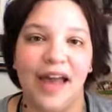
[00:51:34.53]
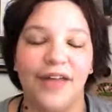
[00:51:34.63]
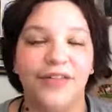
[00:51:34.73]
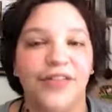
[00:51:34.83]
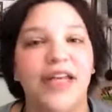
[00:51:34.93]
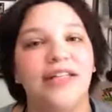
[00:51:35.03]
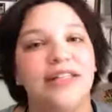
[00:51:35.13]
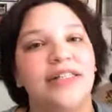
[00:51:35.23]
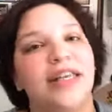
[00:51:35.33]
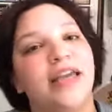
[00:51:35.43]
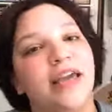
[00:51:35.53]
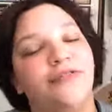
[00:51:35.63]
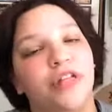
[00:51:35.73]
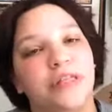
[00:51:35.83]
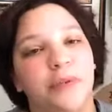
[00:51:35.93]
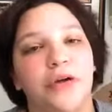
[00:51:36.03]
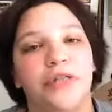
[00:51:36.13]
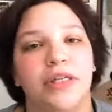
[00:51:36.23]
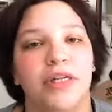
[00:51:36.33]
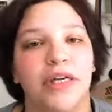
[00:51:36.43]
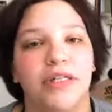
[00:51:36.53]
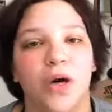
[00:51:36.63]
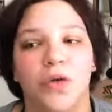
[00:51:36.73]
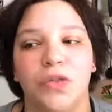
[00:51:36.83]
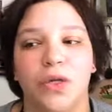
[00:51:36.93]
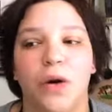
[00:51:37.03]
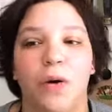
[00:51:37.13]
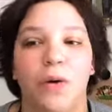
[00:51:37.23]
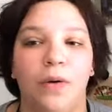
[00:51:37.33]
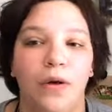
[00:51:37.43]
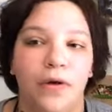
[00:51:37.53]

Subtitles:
and then see if this person is also